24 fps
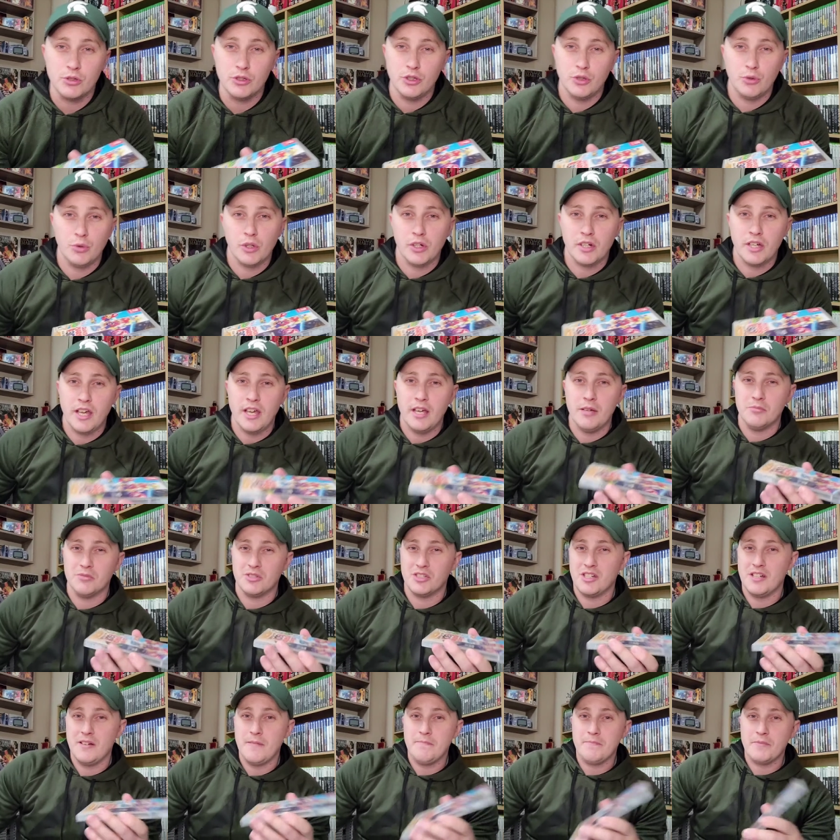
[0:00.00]
or newer
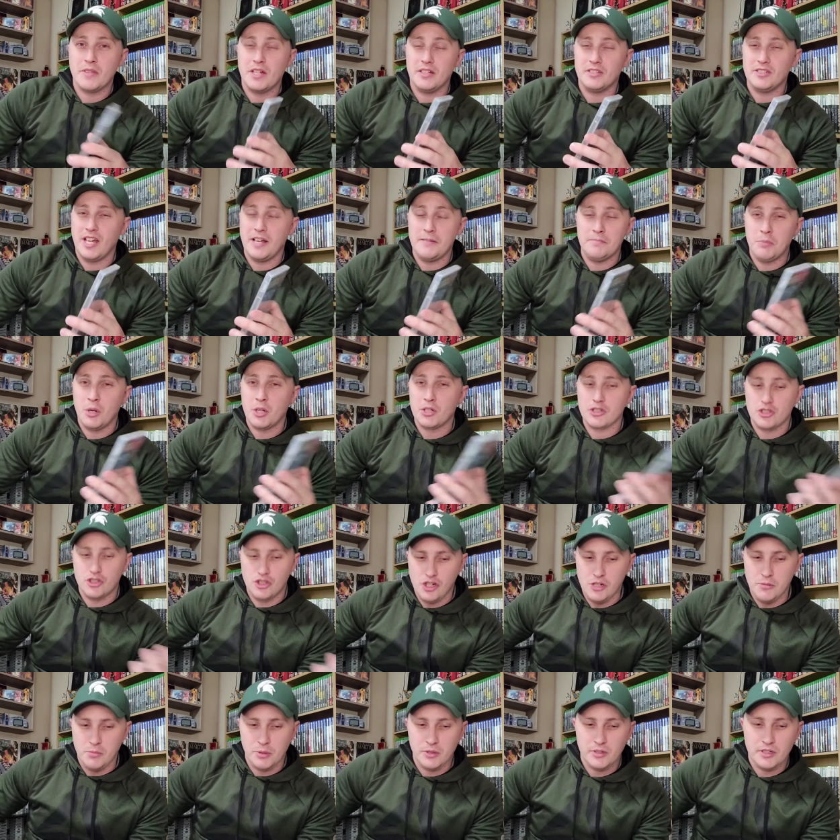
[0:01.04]
games 10 bucks
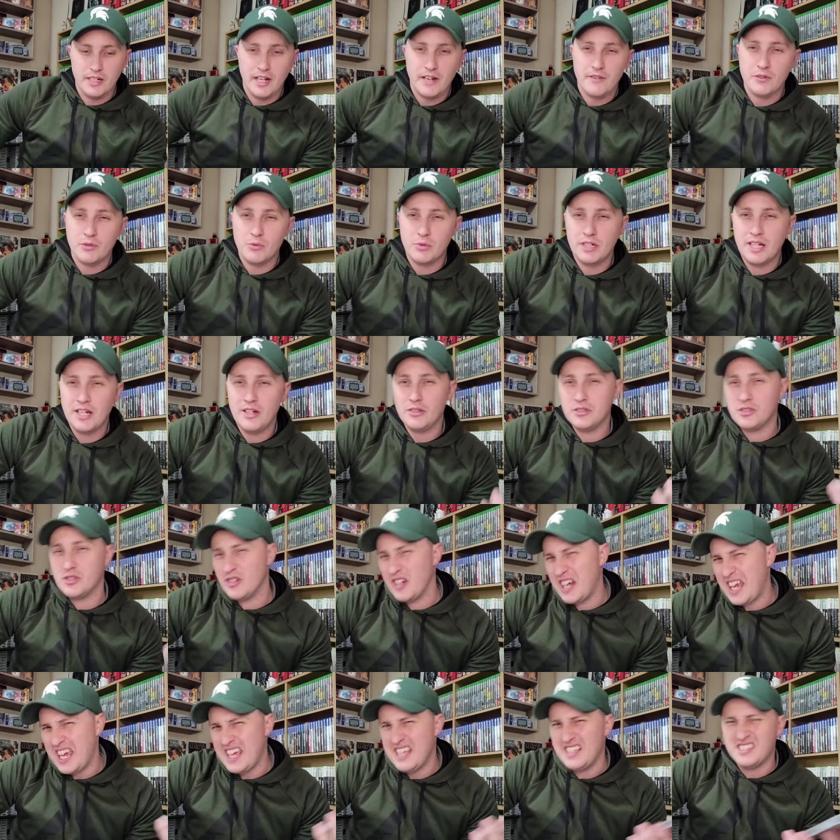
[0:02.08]
cheaper than everyone else
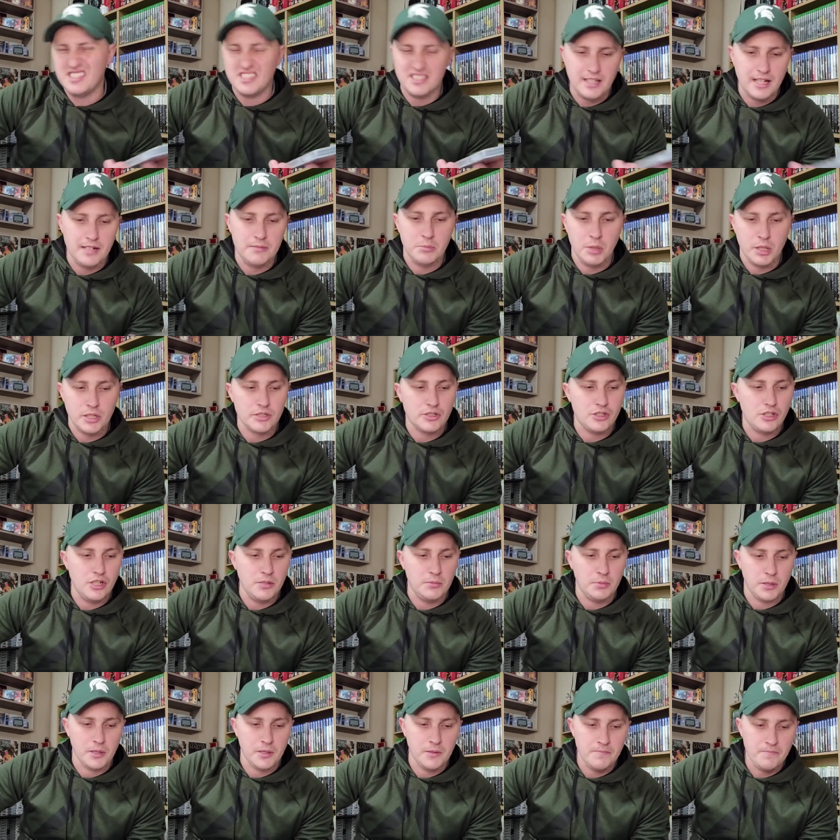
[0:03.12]
or 8 to 10 bucks
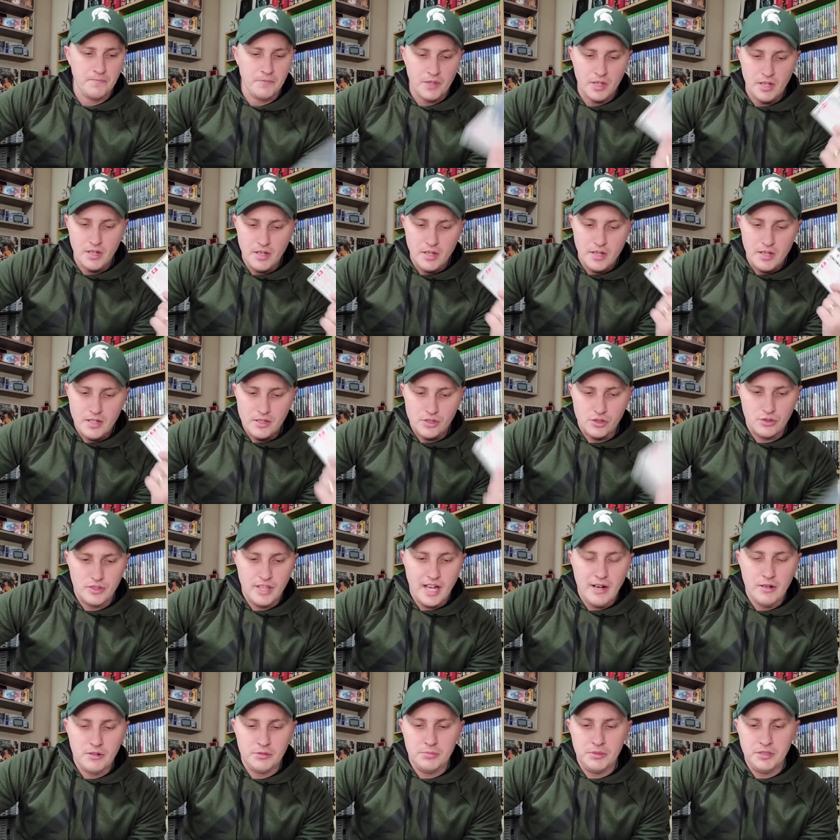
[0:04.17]
cheaper. So
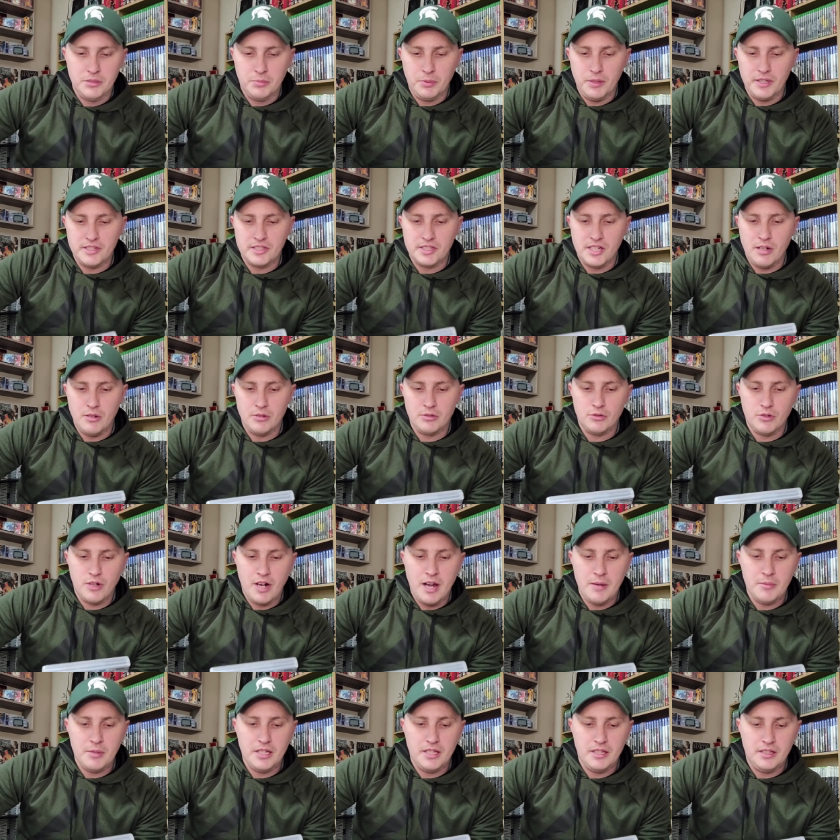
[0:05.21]
that would be the place I would
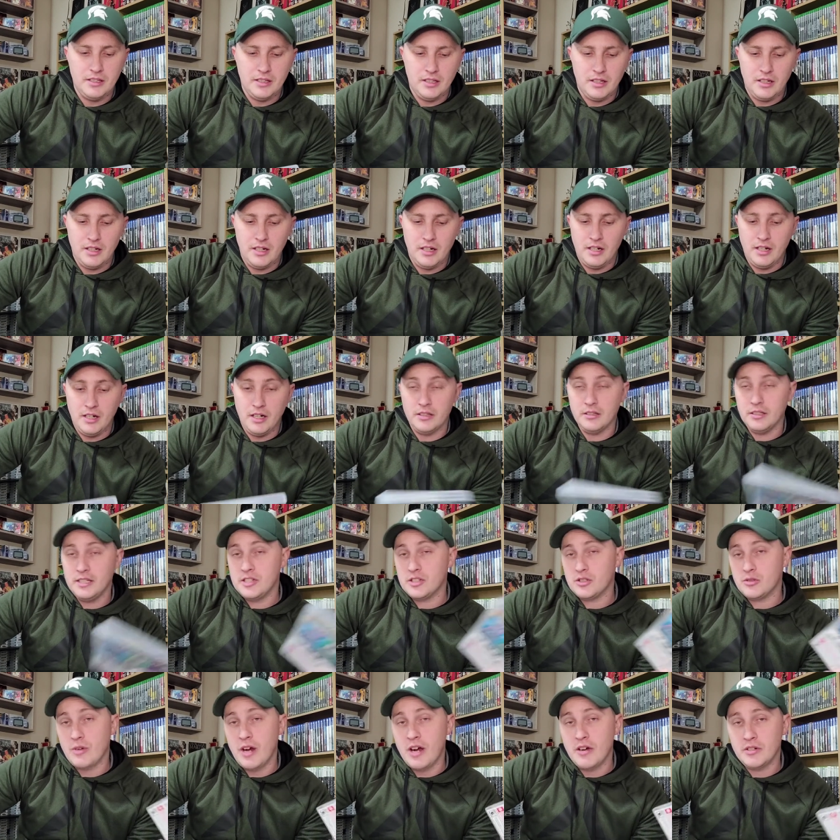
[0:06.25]
grab it. And uh, at
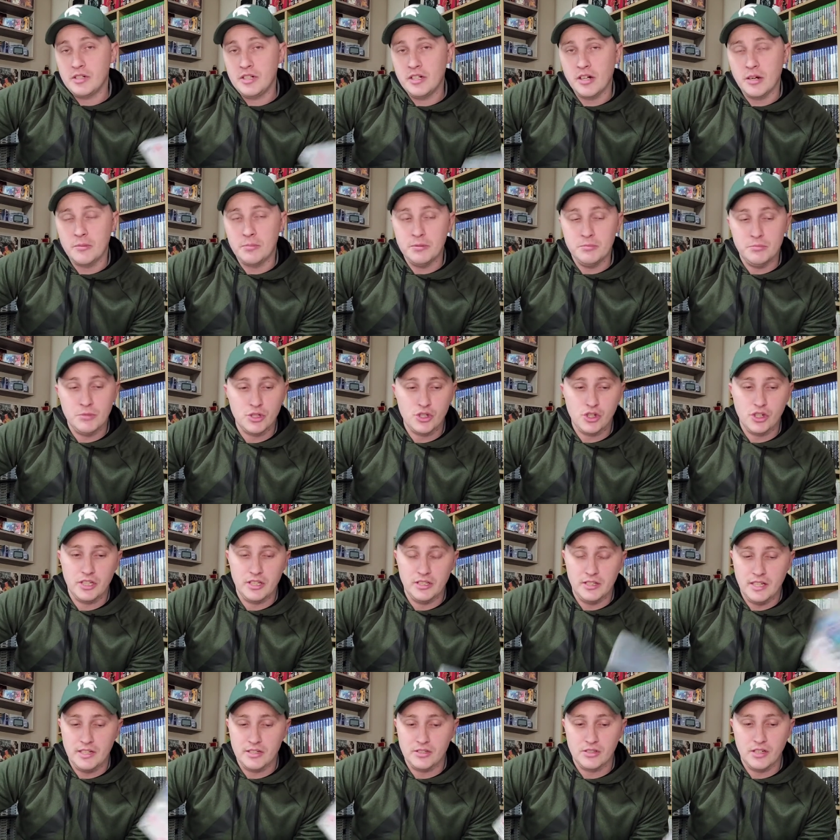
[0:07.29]
least around here up in
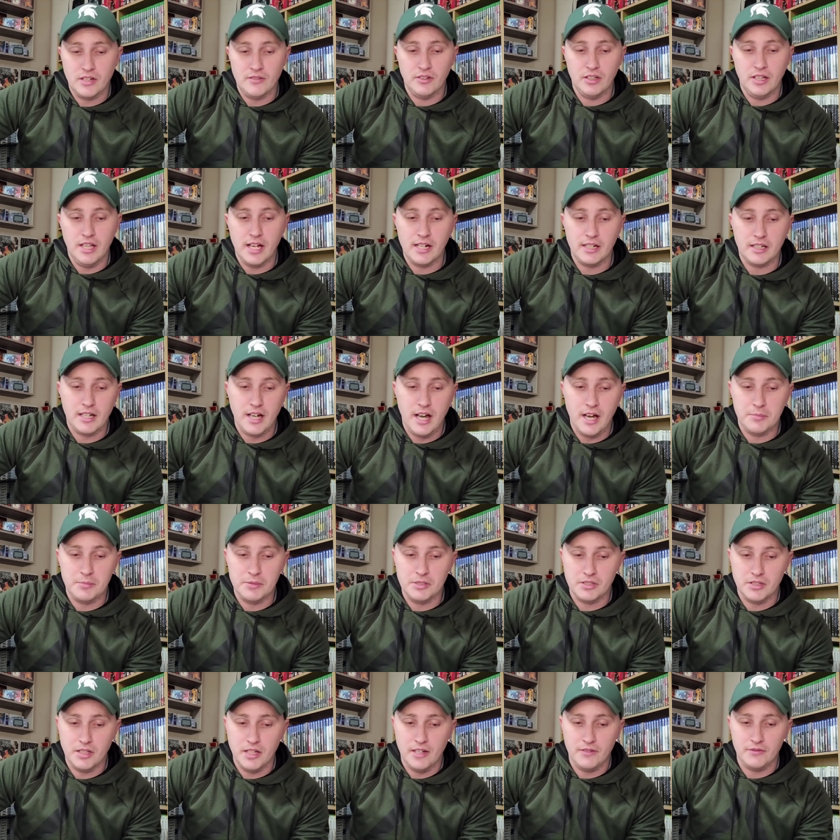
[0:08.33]
Michigan, they still have a lot of
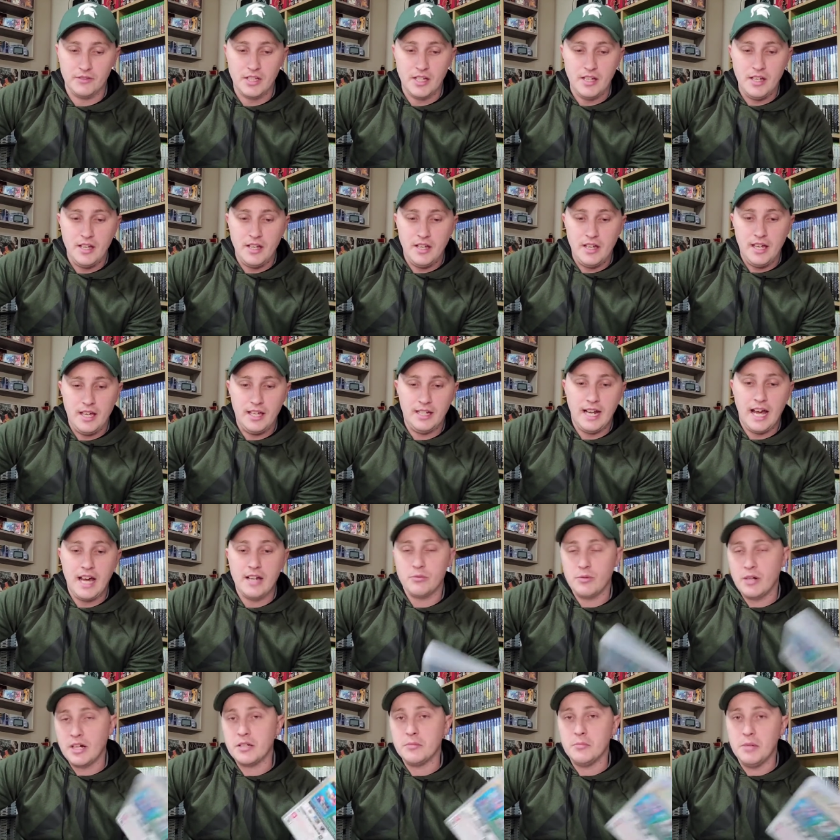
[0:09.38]
copies left. And
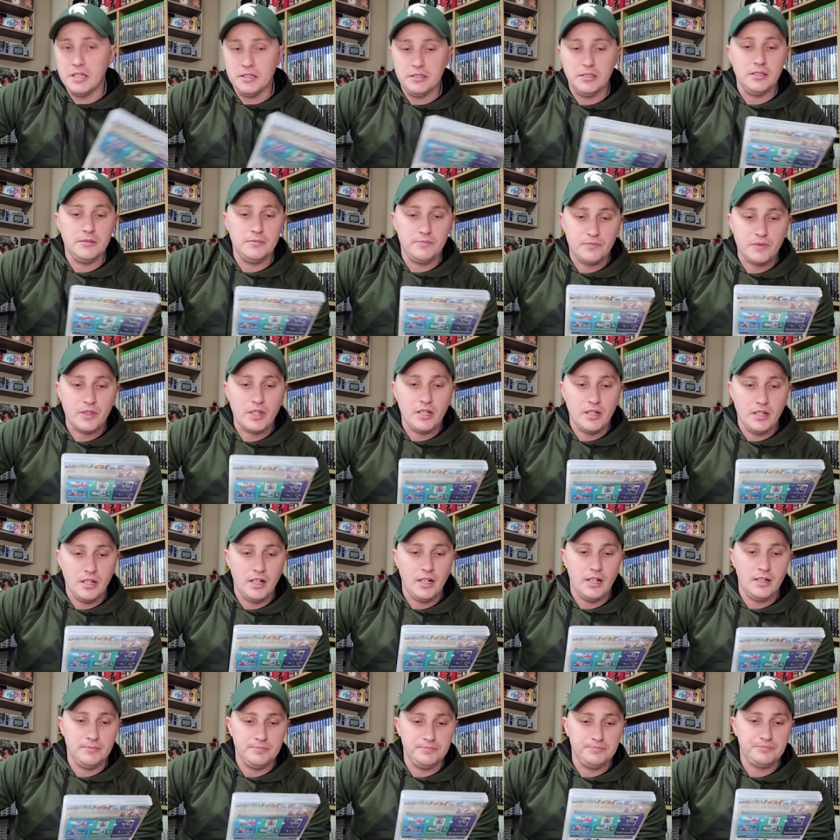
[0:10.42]
I'd recommend it.
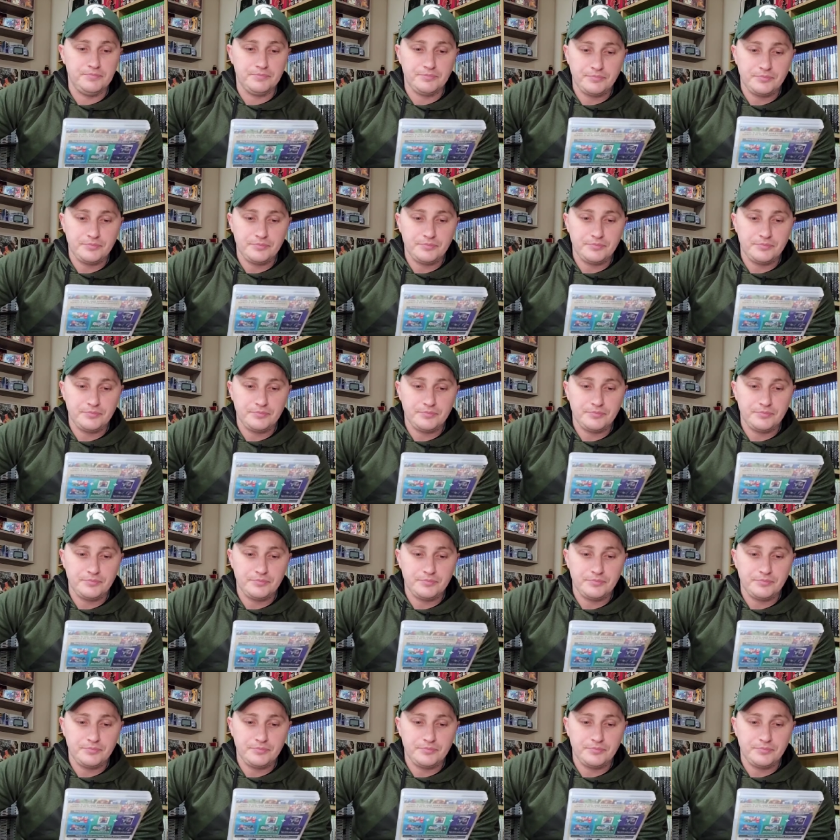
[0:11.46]
Um,